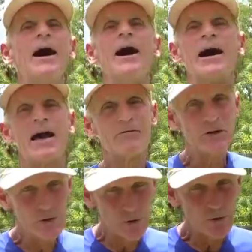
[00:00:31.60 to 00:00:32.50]
I have a
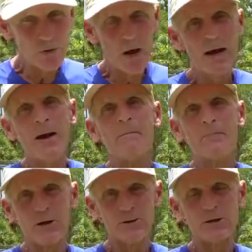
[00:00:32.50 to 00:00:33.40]
new
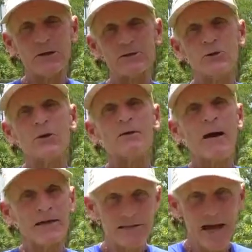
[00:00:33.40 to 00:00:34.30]
person doing
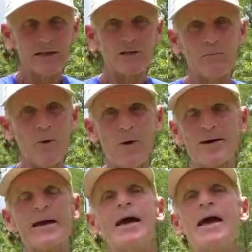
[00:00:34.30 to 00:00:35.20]
my tech
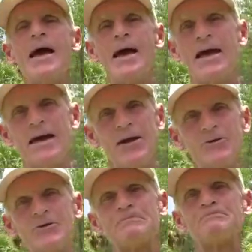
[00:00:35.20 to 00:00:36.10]
support and